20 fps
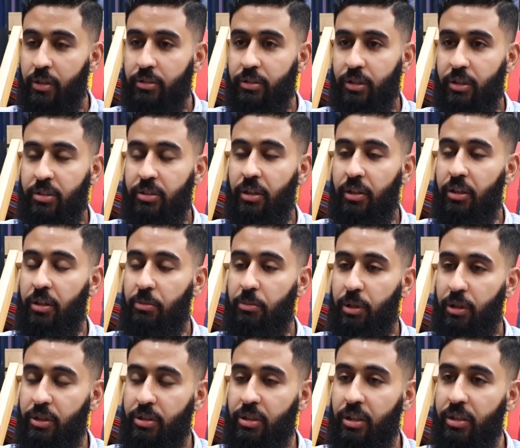They studied
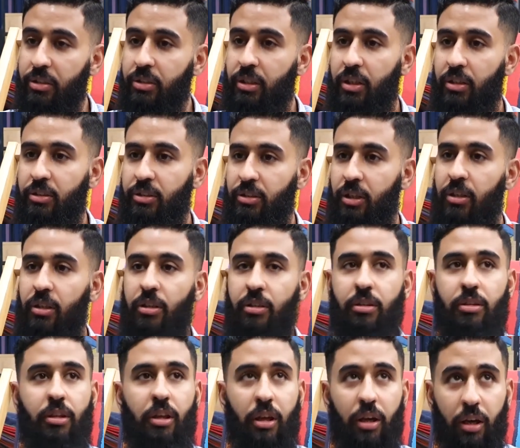medicine, they
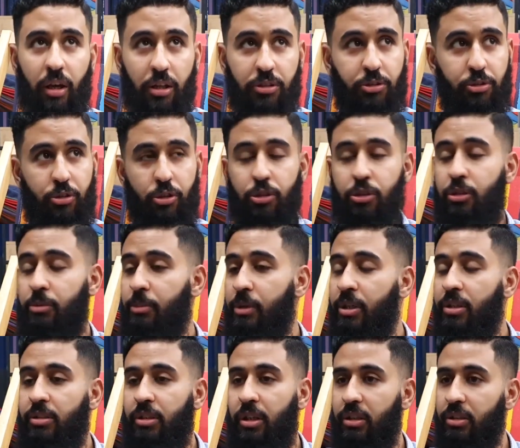studied the astronomy,
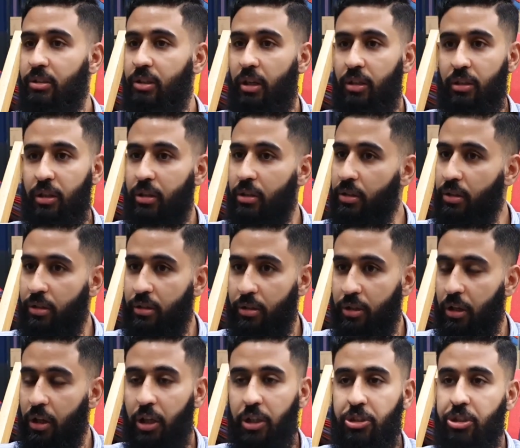they studied
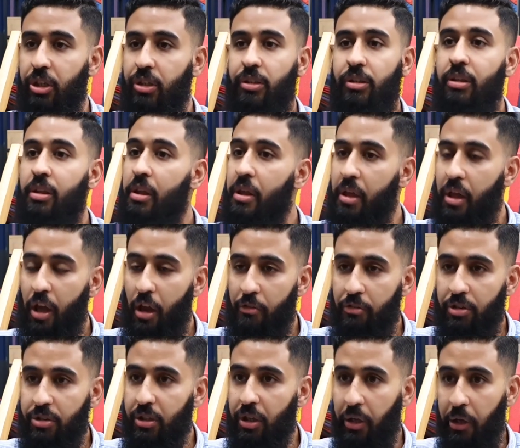religion,
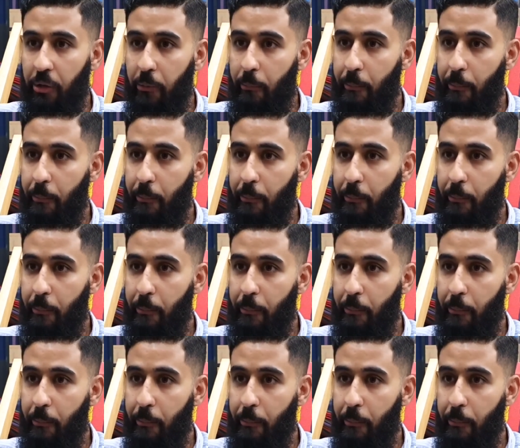everything.